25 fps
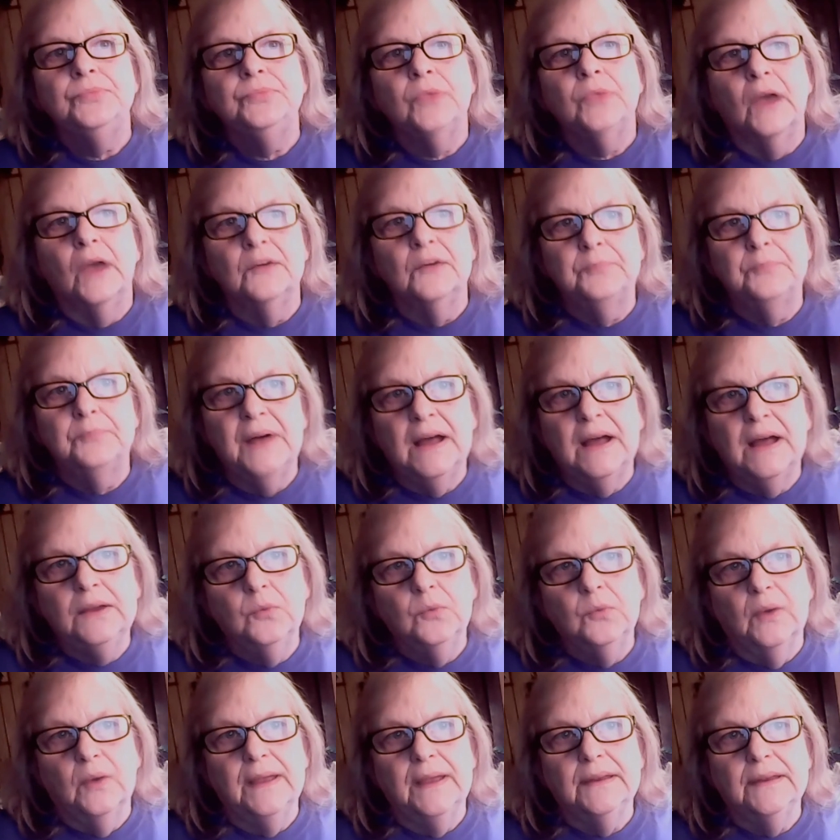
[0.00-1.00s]
of body
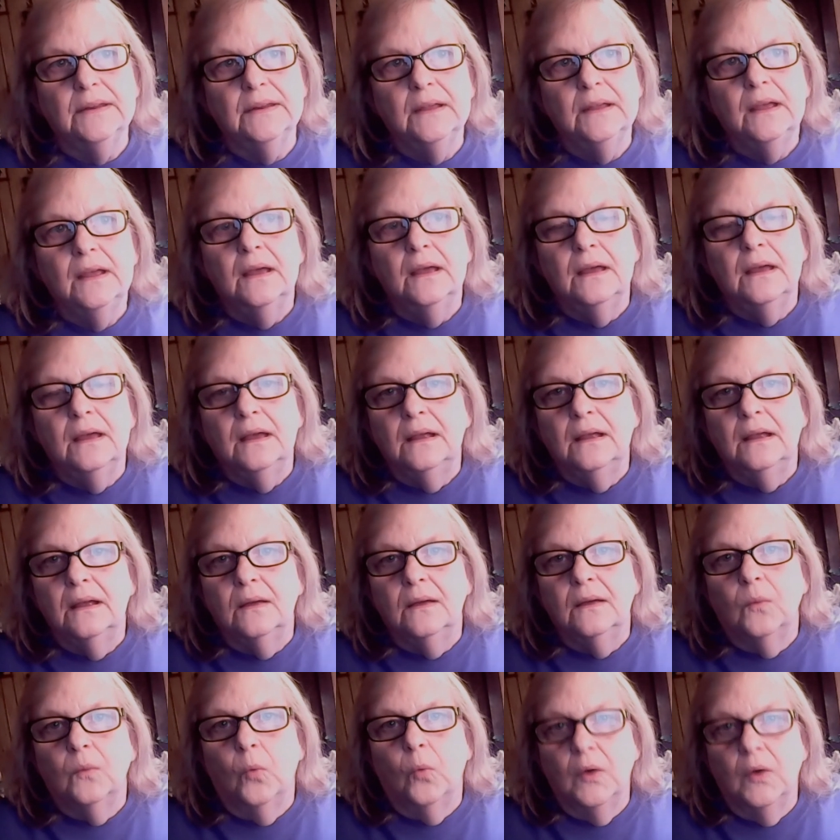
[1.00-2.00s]
weight.
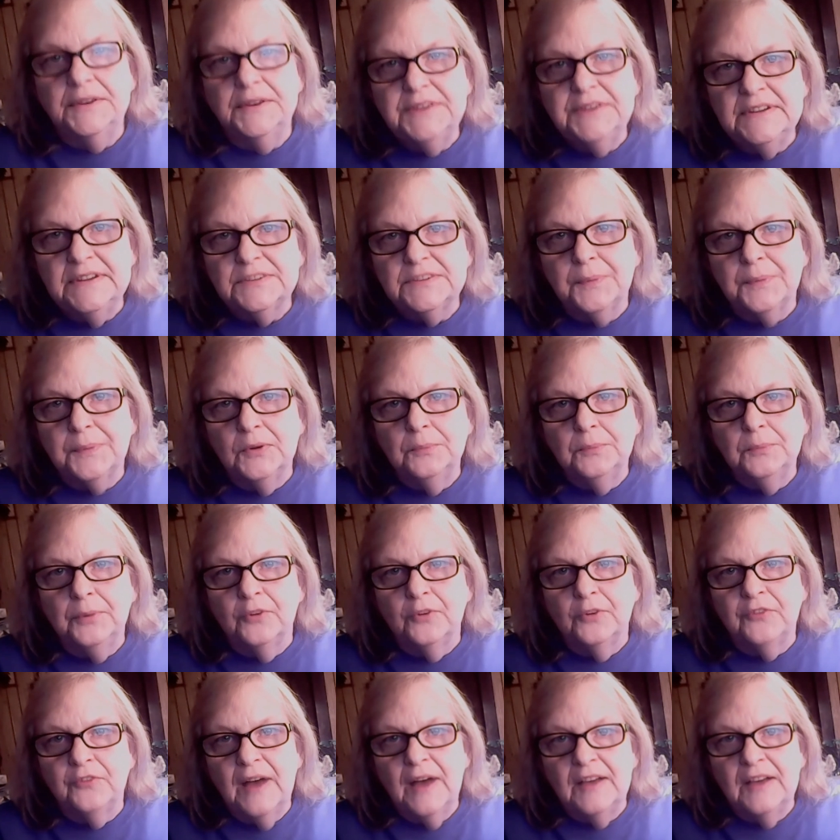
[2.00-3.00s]
1 teaspoon per
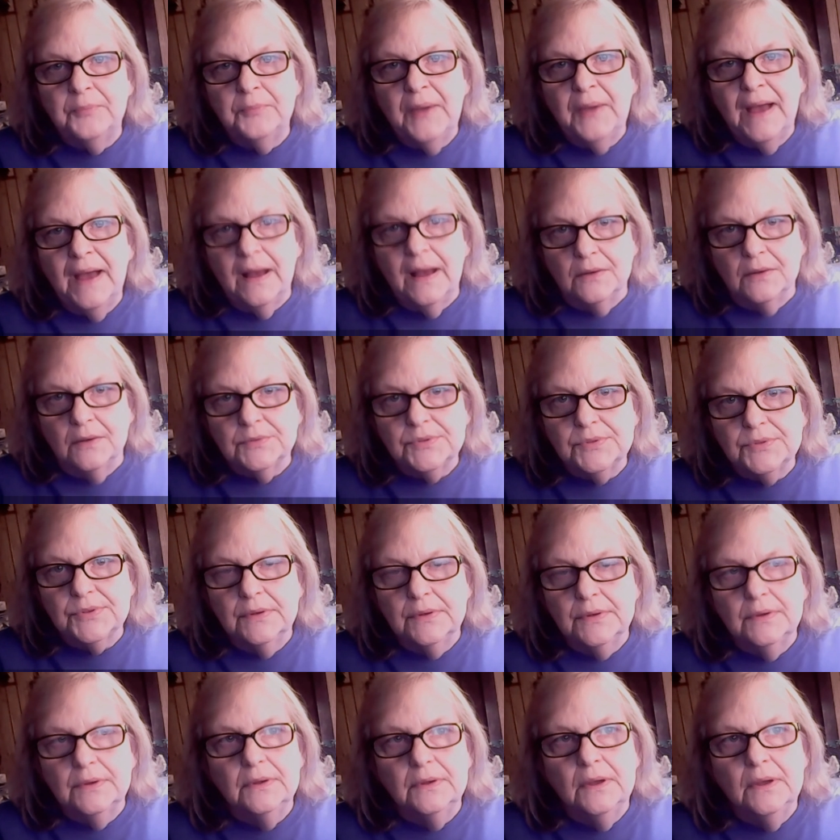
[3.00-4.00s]
5 pounds.
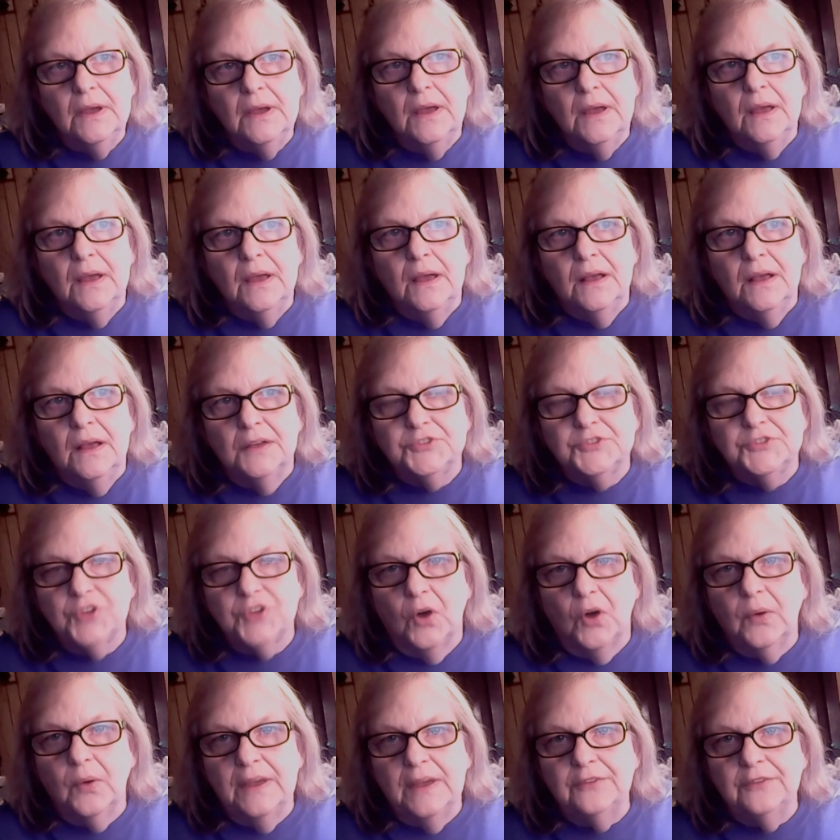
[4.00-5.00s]

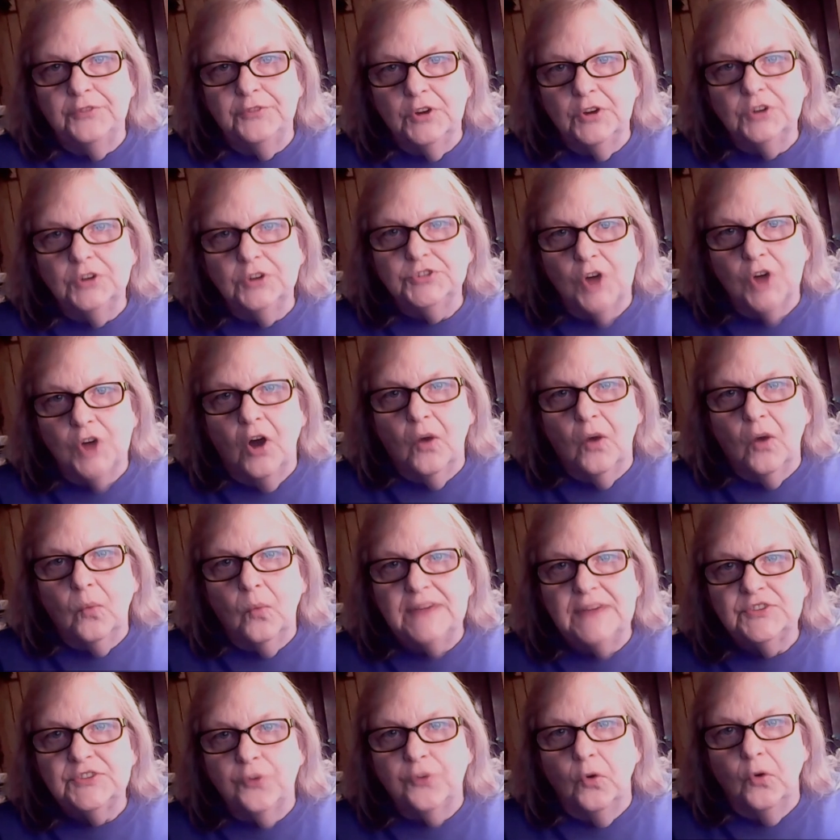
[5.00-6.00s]
So if your dog
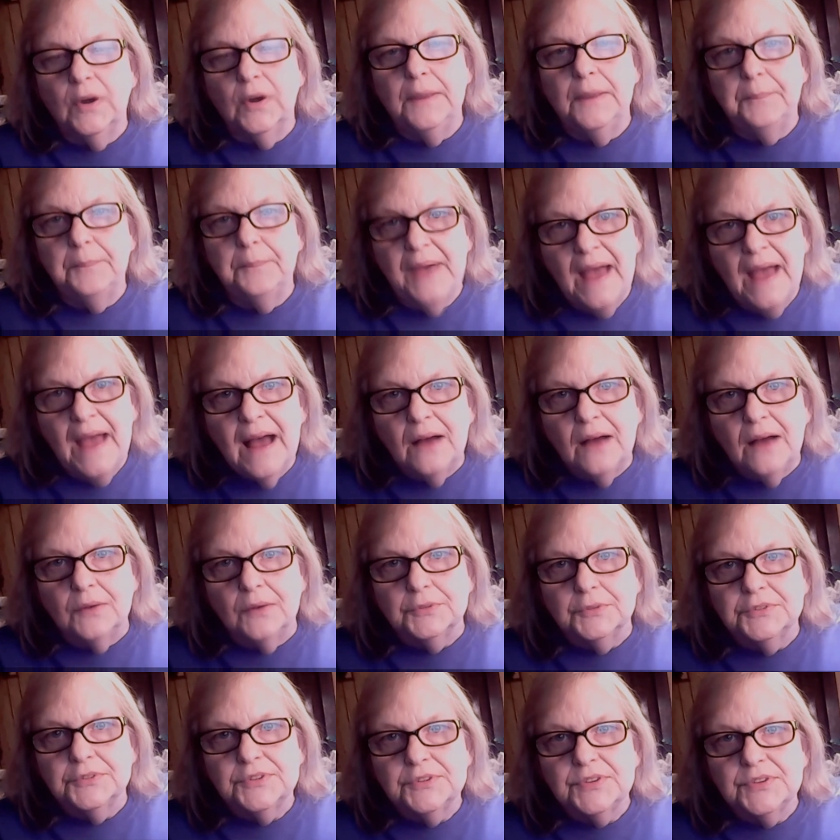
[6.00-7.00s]
weighs 40
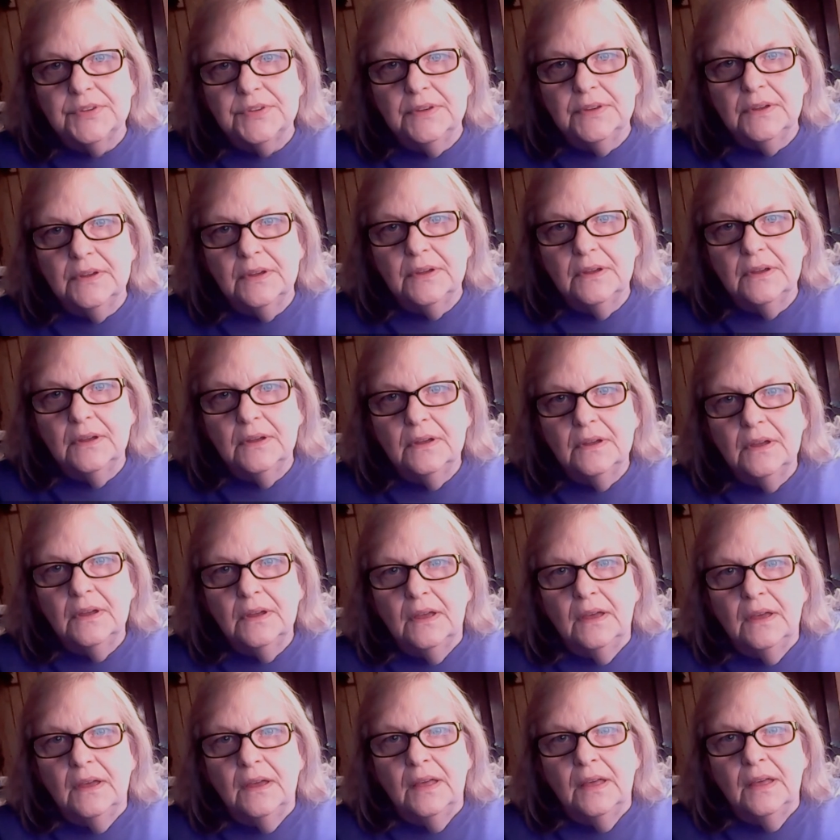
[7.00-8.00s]
pounds,
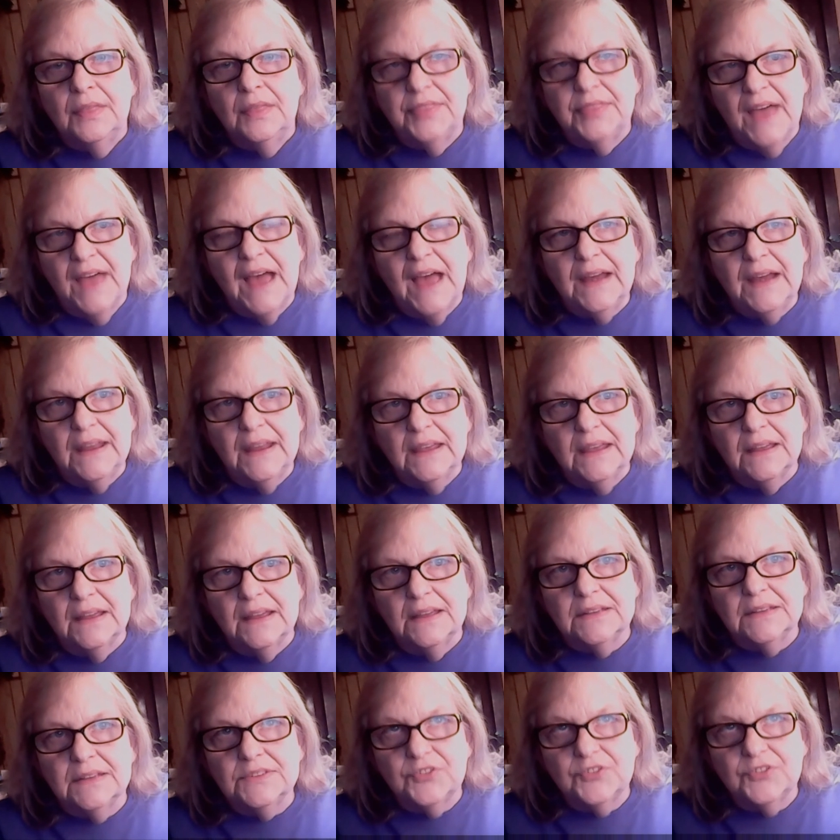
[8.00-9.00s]
that
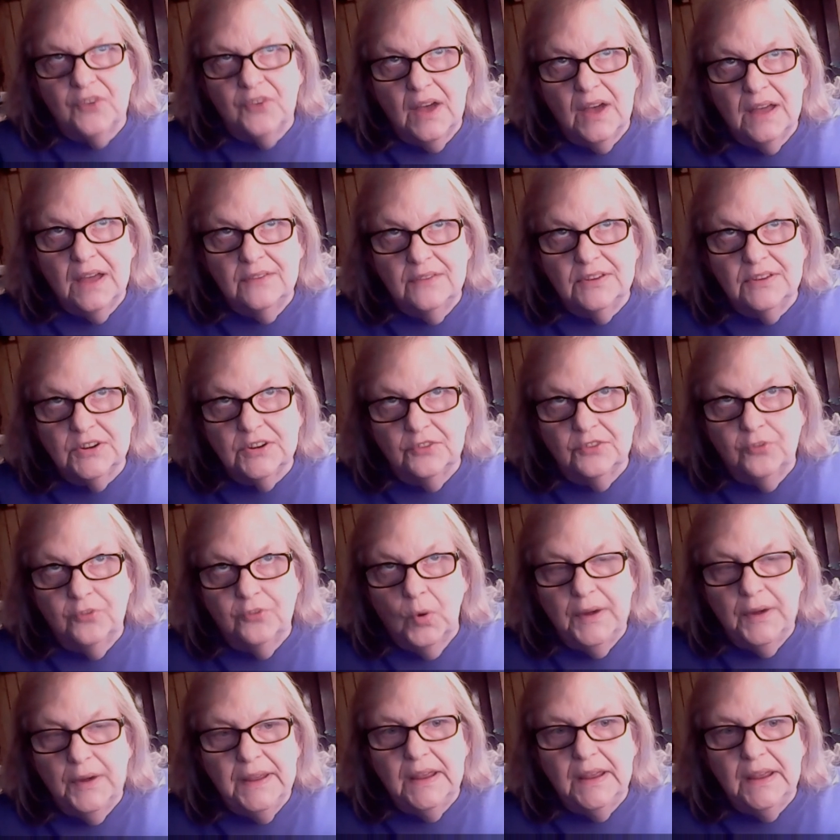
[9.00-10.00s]
is 5 into
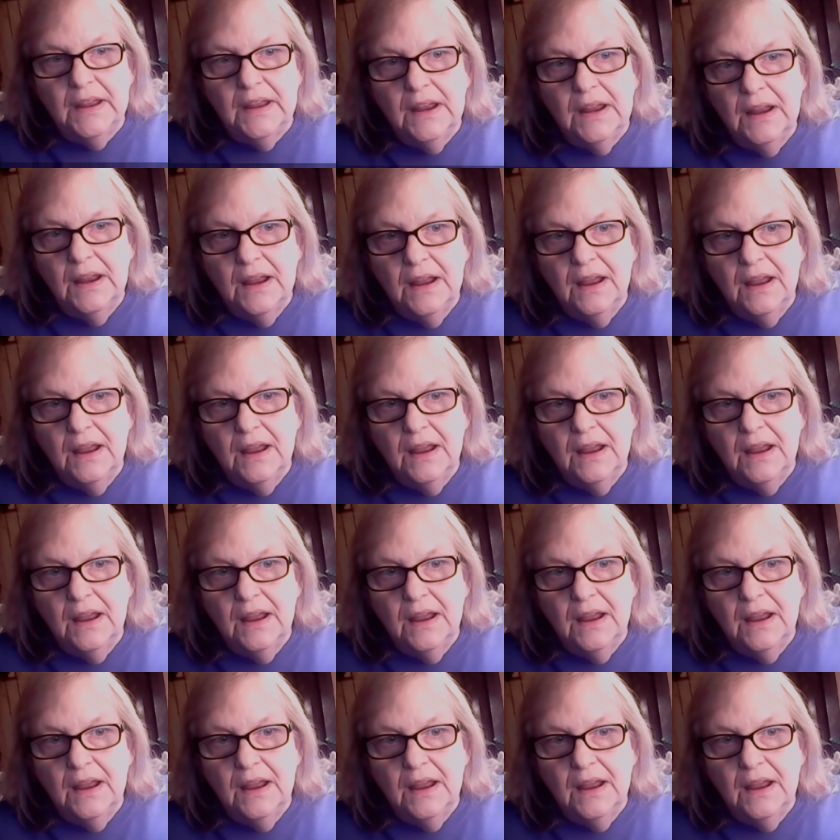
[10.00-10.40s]
48,